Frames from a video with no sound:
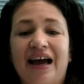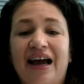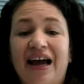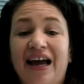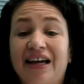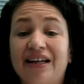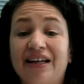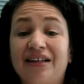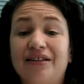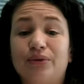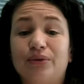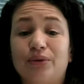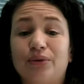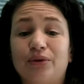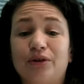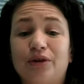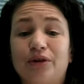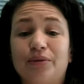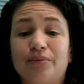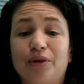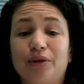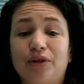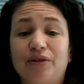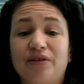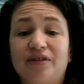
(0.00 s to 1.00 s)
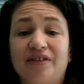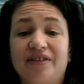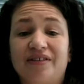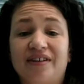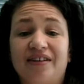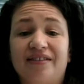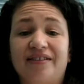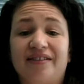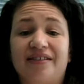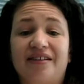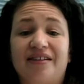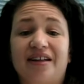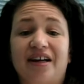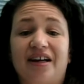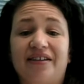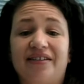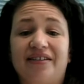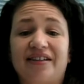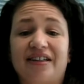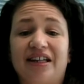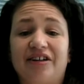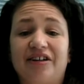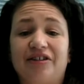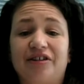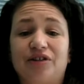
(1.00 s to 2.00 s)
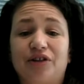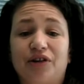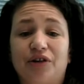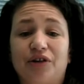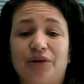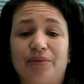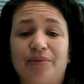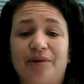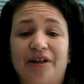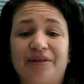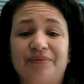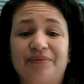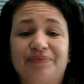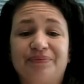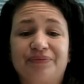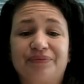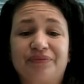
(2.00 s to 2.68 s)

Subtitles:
and autoimmune diseases like scleroderma.